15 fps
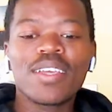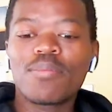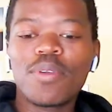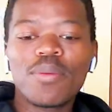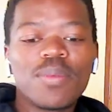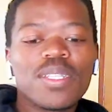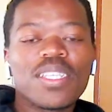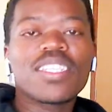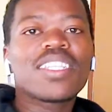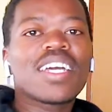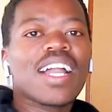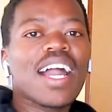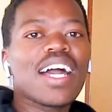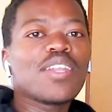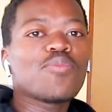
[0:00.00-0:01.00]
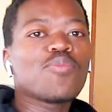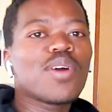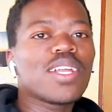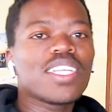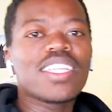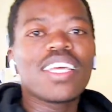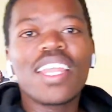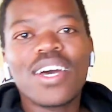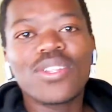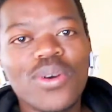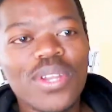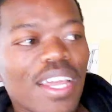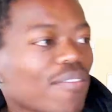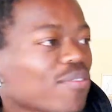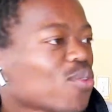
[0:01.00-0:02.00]
Maybe this is the kind of money that I
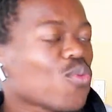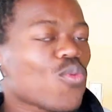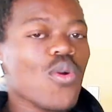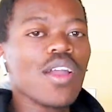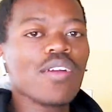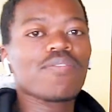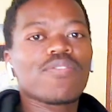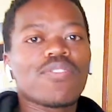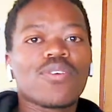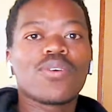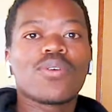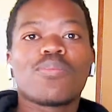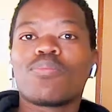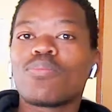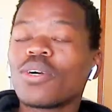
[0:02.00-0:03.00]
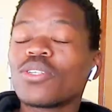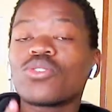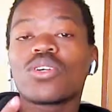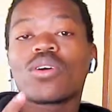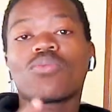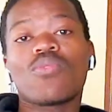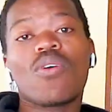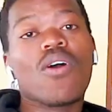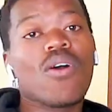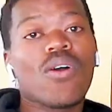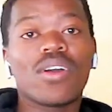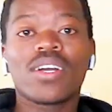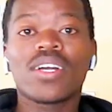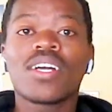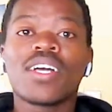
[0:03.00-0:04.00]
don't have to work for. But you're wrong.